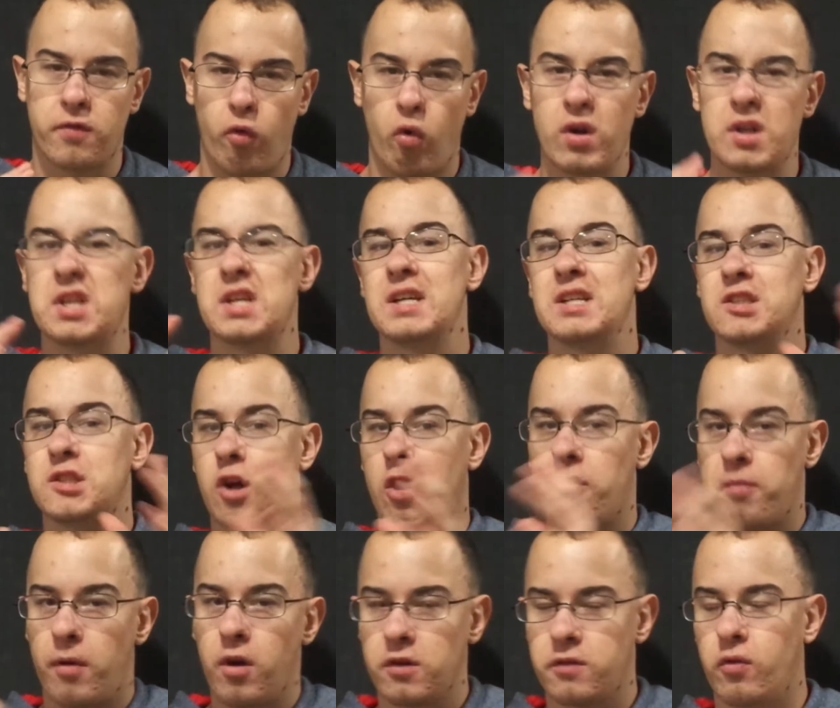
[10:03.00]
voice is Darth
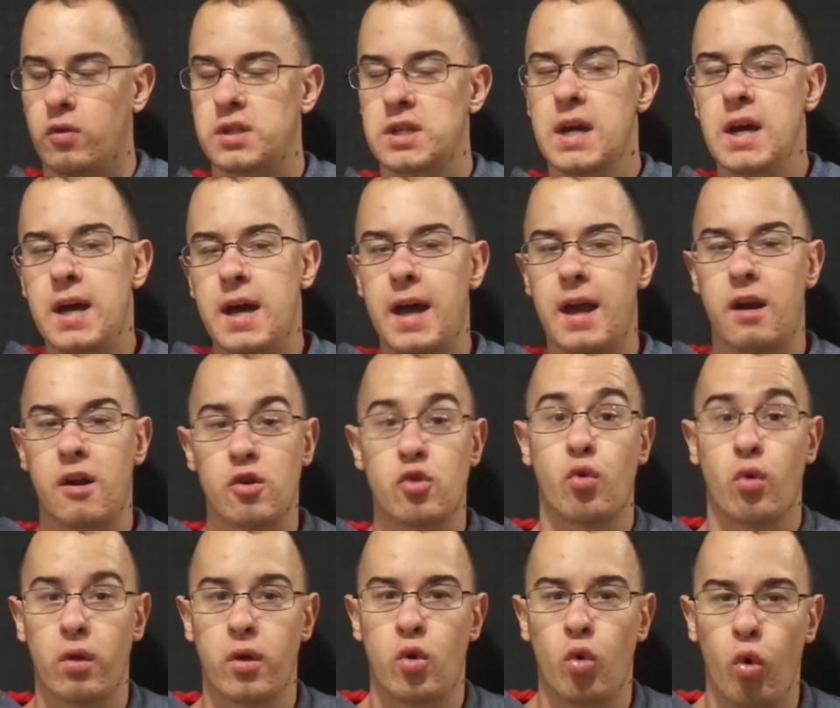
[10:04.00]
Maul's voice, and it is
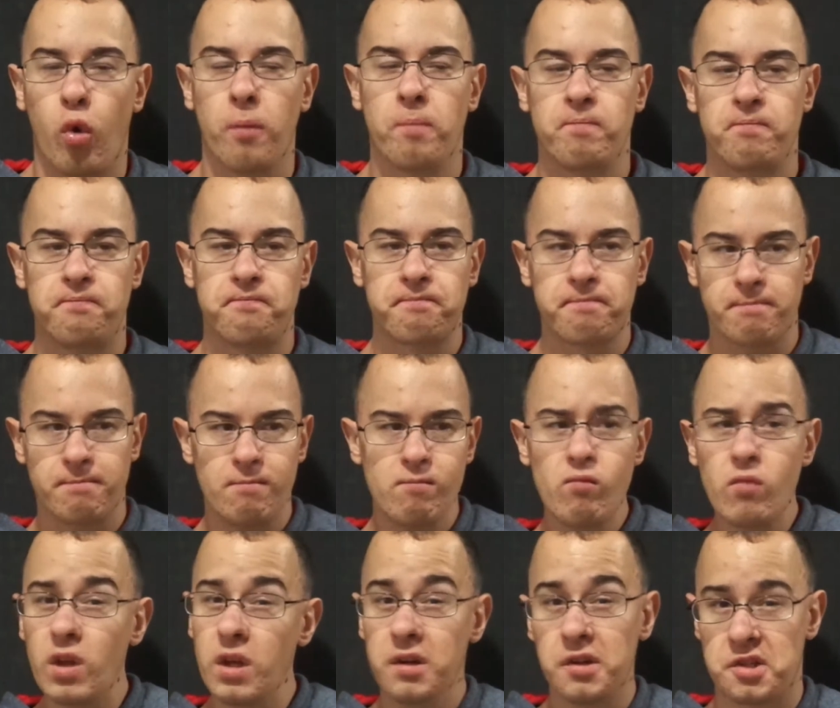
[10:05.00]
really cool
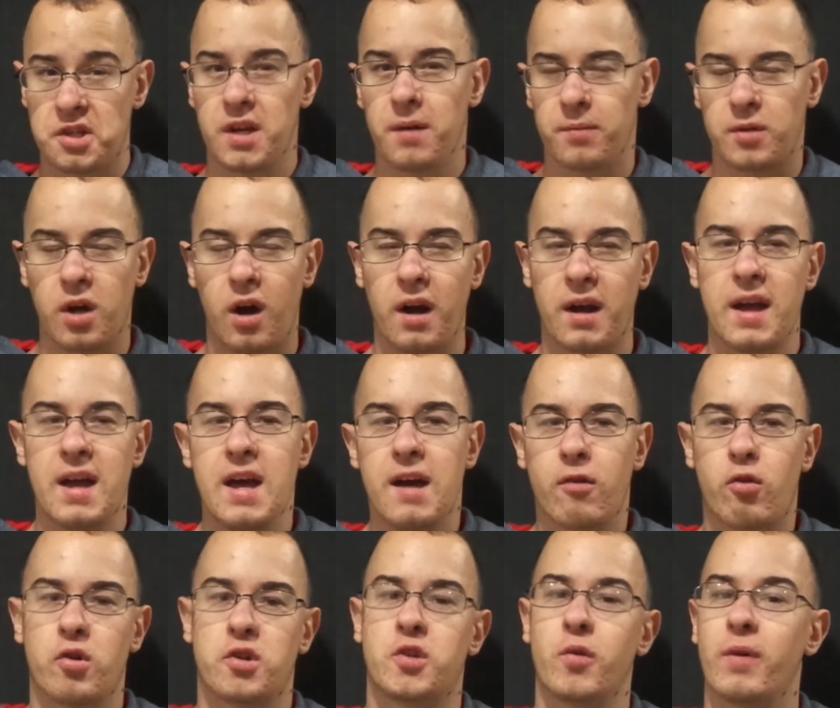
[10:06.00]
to see him talk. Of
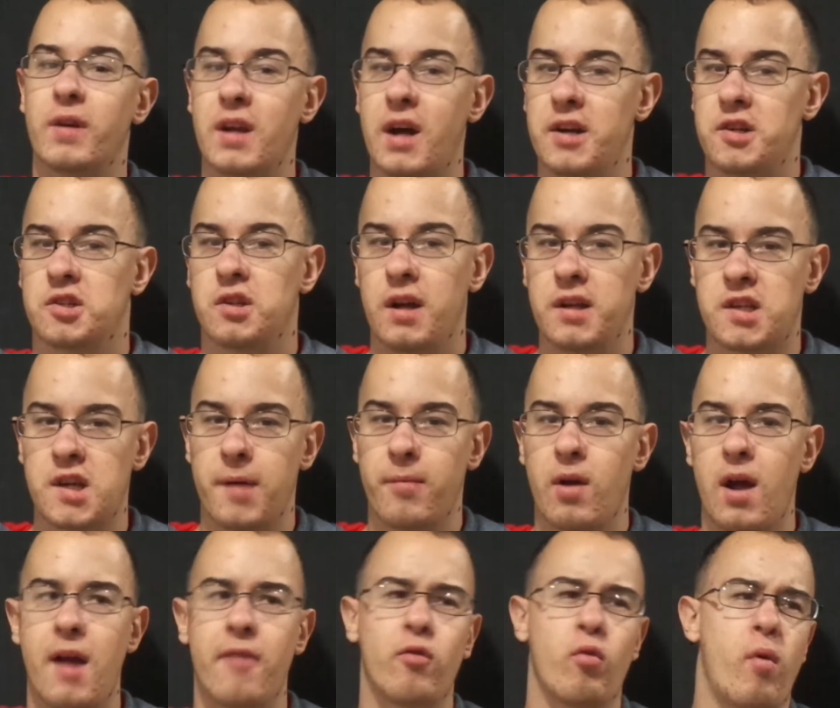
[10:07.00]
course, he would ignite his lightsaber.
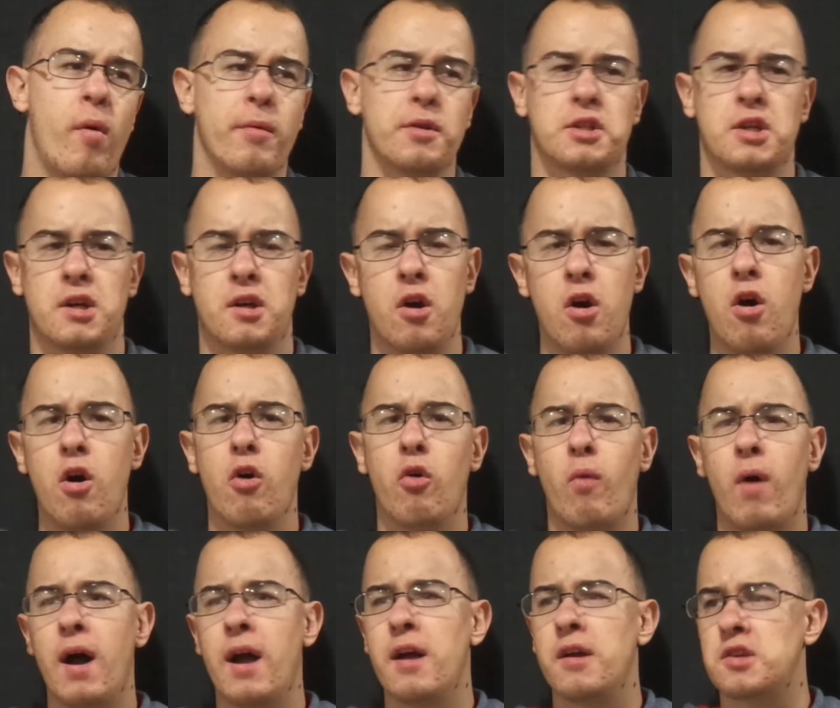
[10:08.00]
Everyone was like, "Oh,
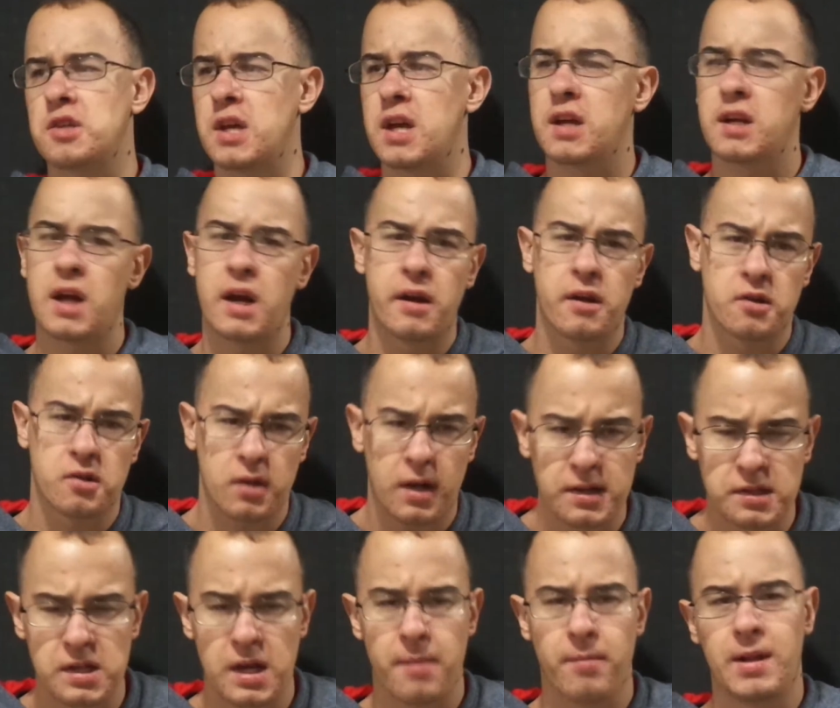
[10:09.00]
why is he igniting his
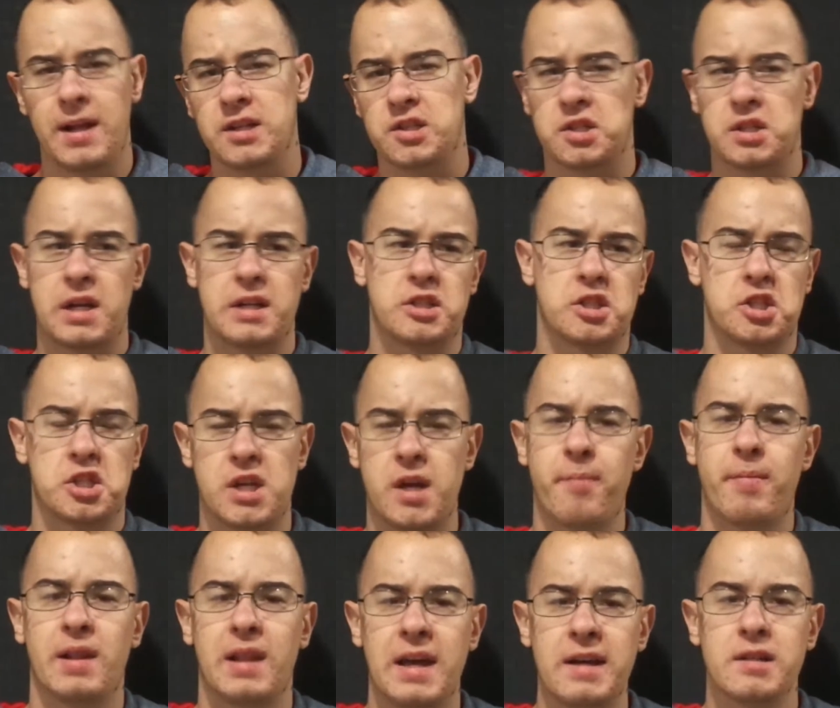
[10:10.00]
lightsaber? That's that's
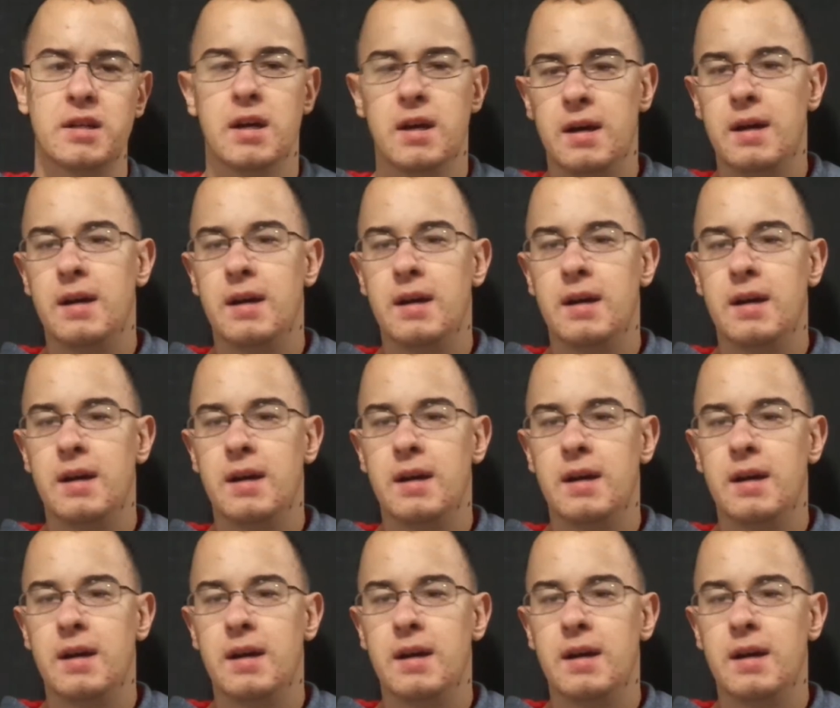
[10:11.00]
cheap and lame."